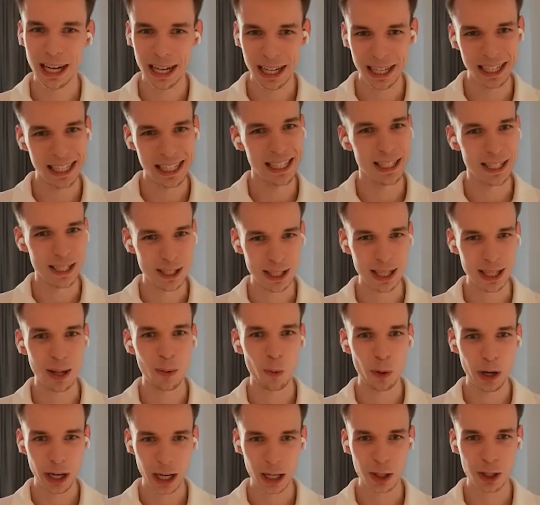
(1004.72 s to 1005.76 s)
in some
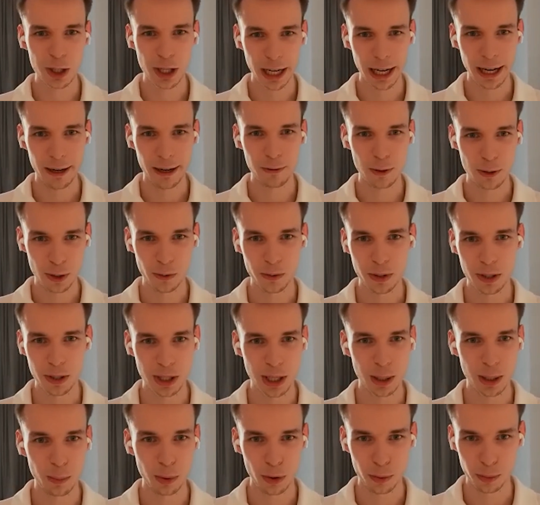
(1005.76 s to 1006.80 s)
way actually have to solve the
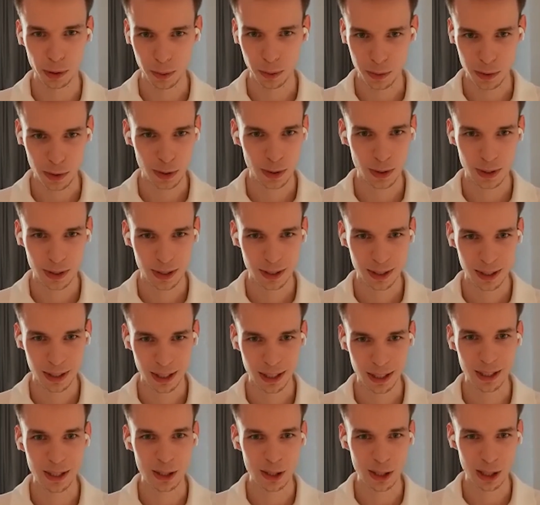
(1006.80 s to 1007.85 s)
same problems
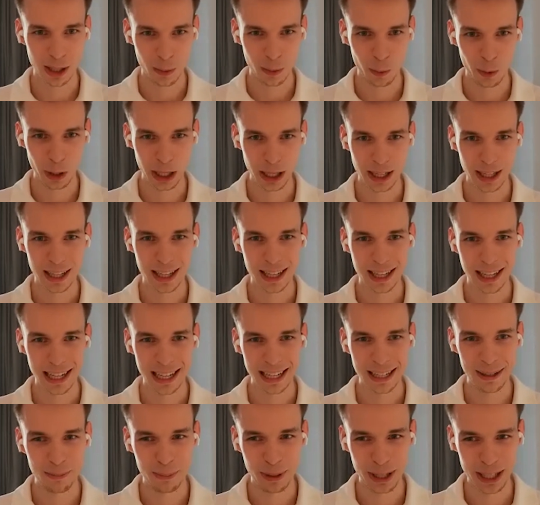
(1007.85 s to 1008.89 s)
in some way.
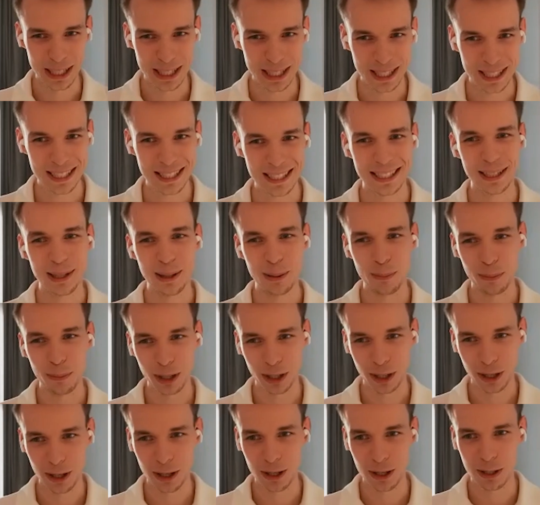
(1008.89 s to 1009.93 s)
But
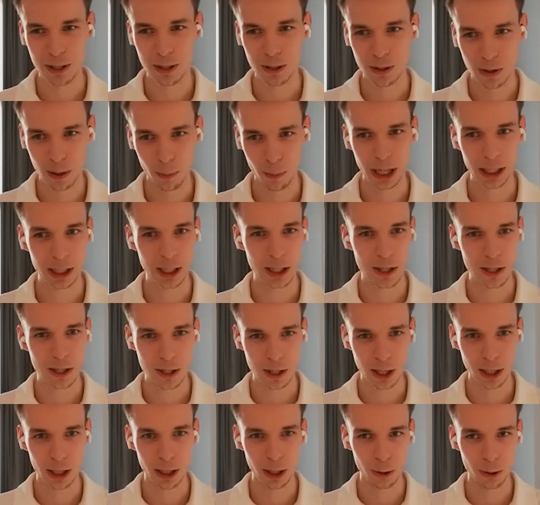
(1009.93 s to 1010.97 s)
because the market is
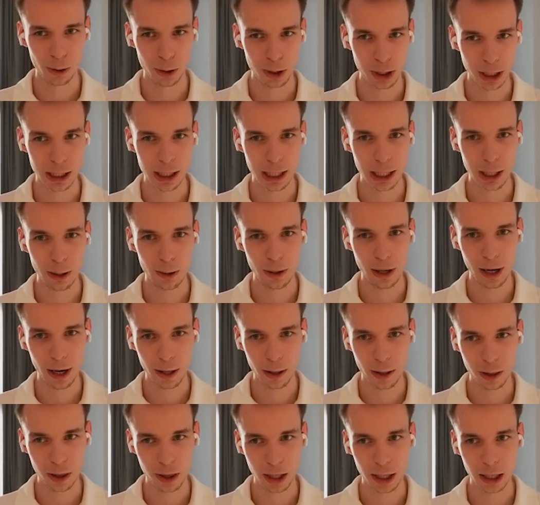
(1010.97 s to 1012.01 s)
really hot right now, I
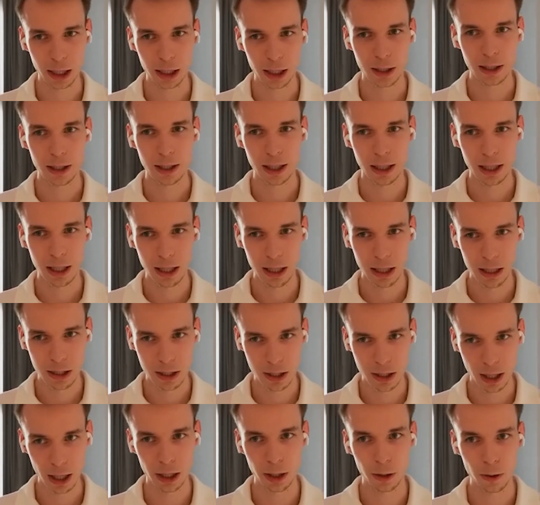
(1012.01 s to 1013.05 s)
think it's
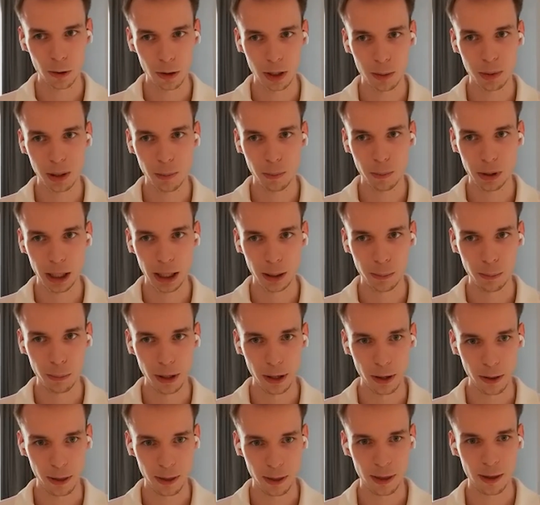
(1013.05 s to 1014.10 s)
really going to be a
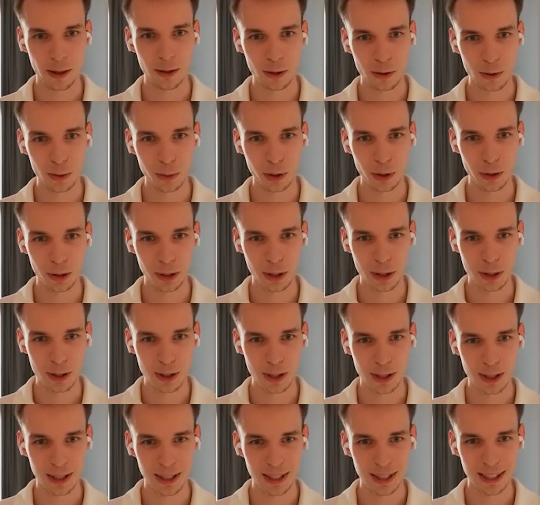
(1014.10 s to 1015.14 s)
bloodbath, to be
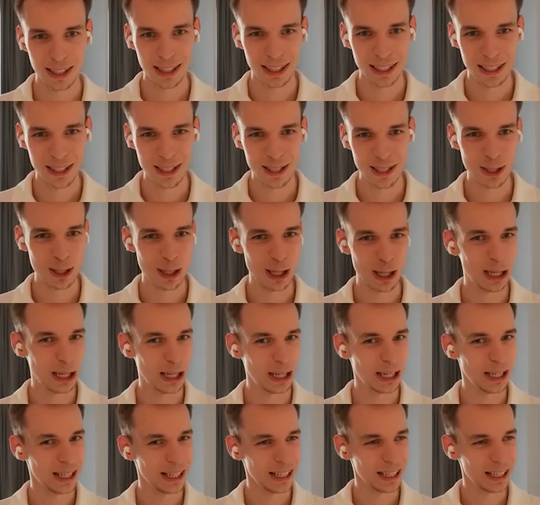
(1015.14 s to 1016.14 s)
honest. Let's say